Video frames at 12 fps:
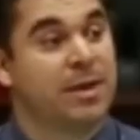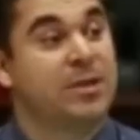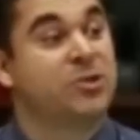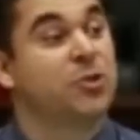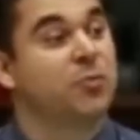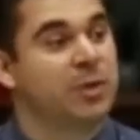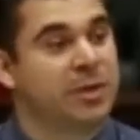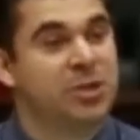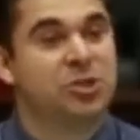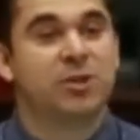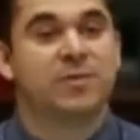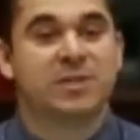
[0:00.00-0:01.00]
into the
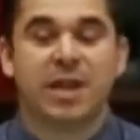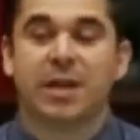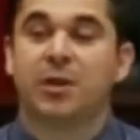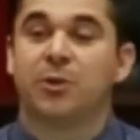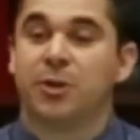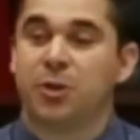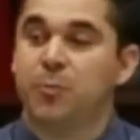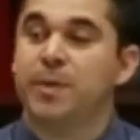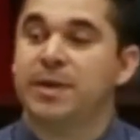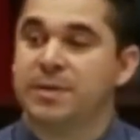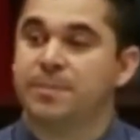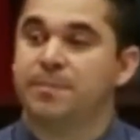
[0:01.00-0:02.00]
religion of secular
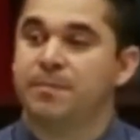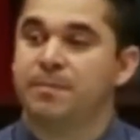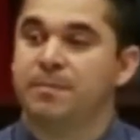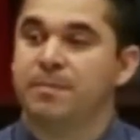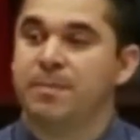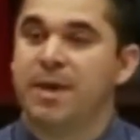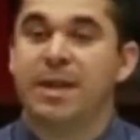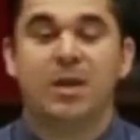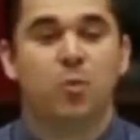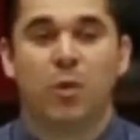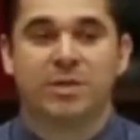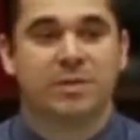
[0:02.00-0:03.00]
humanism, and he
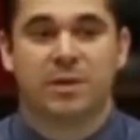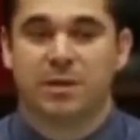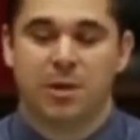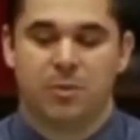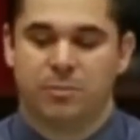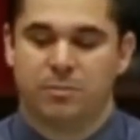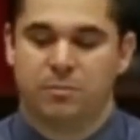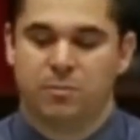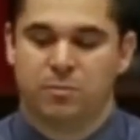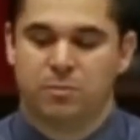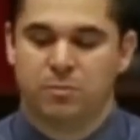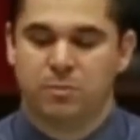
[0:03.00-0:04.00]
wasn't alone.
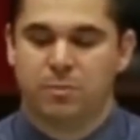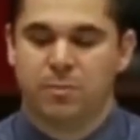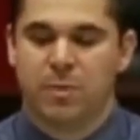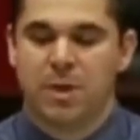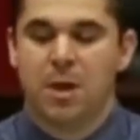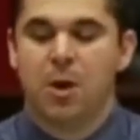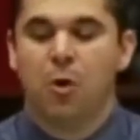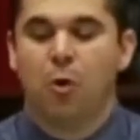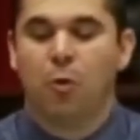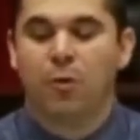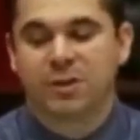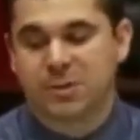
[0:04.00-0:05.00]

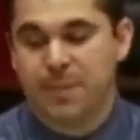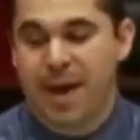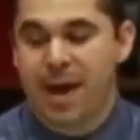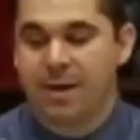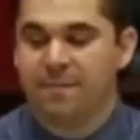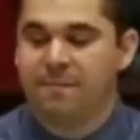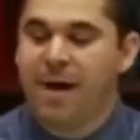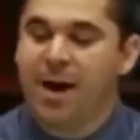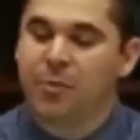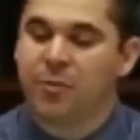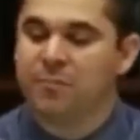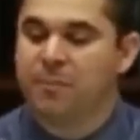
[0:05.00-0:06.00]
Horace Mann,
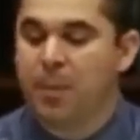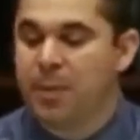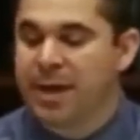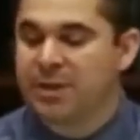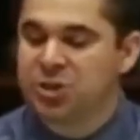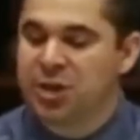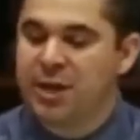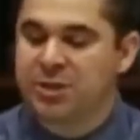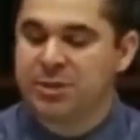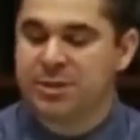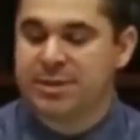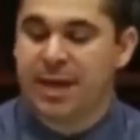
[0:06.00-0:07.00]
father of public
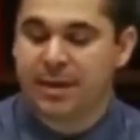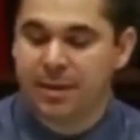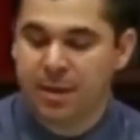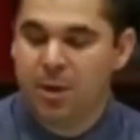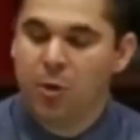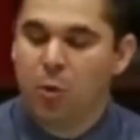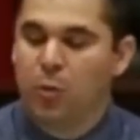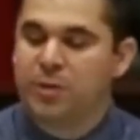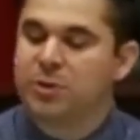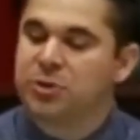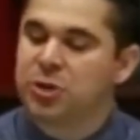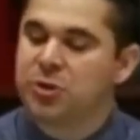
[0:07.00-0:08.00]
education, said, "What
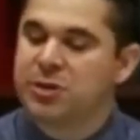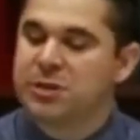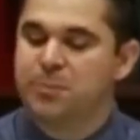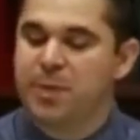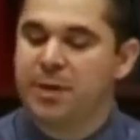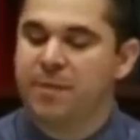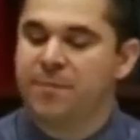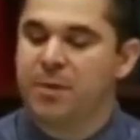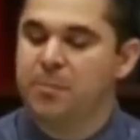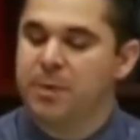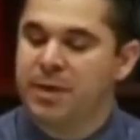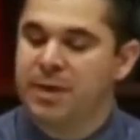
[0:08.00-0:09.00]
the church has been for
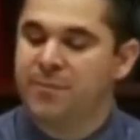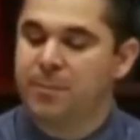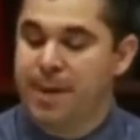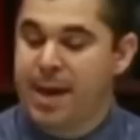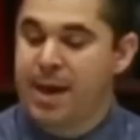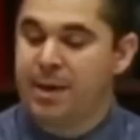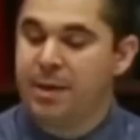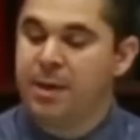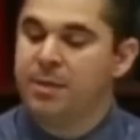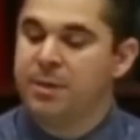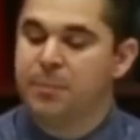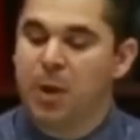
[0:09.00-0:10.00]
the medieval man,
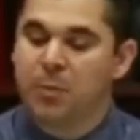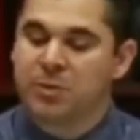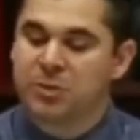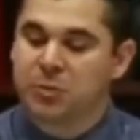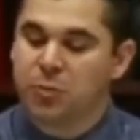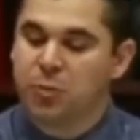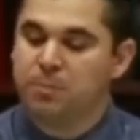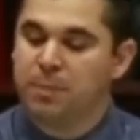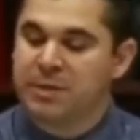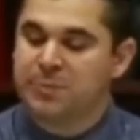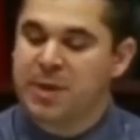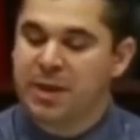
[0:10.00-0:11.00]
the public school
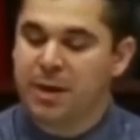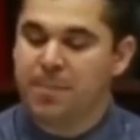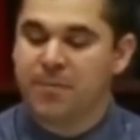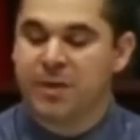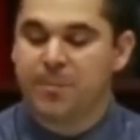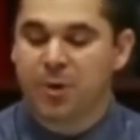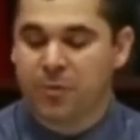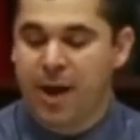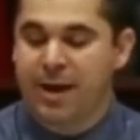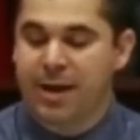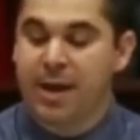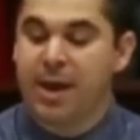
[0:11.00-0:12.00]
must become for
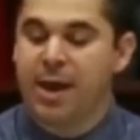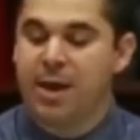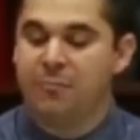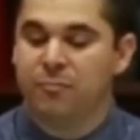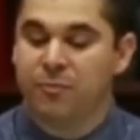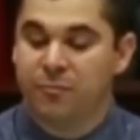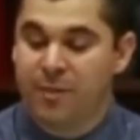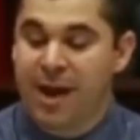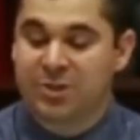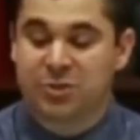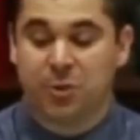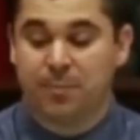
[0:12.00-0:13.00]
democratic and
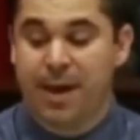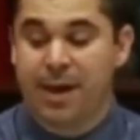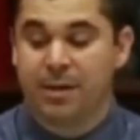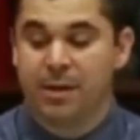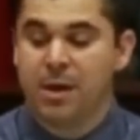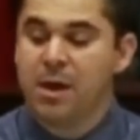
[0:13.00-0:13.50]
rational man.